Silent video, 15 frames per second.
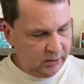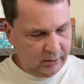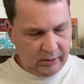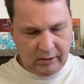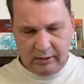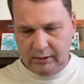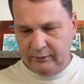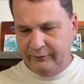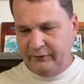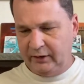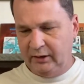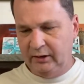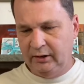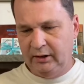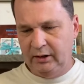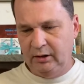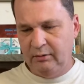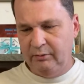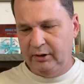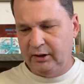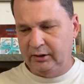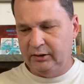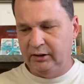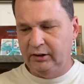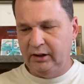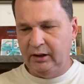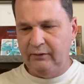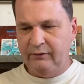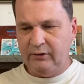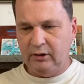And finally, we got the
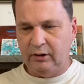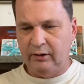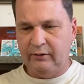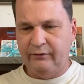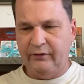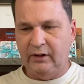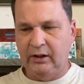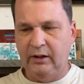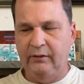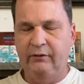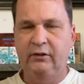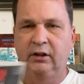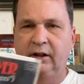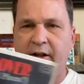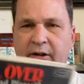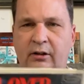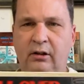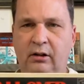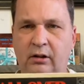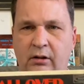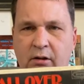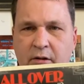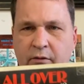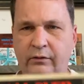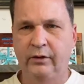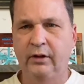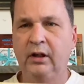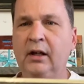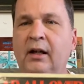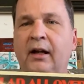Dave Clark 5 Glad All
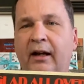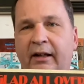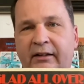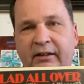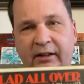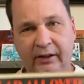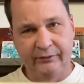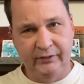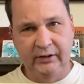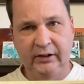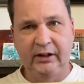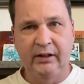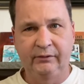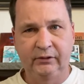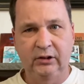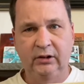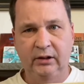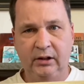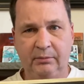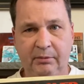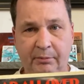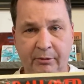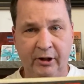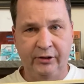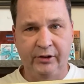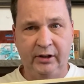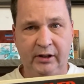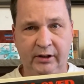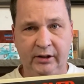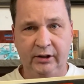Over. I definitely have to look up the
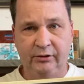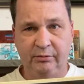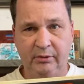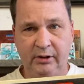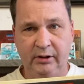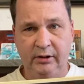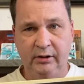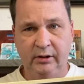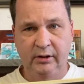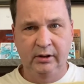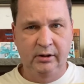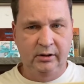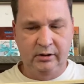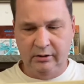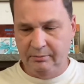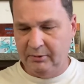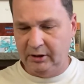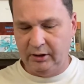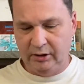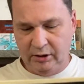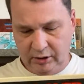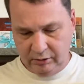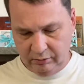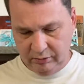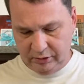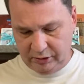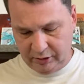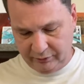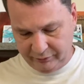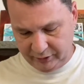pressing on this one. Could make a
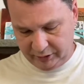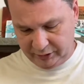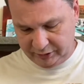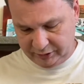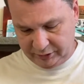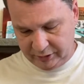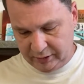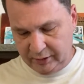huge difference.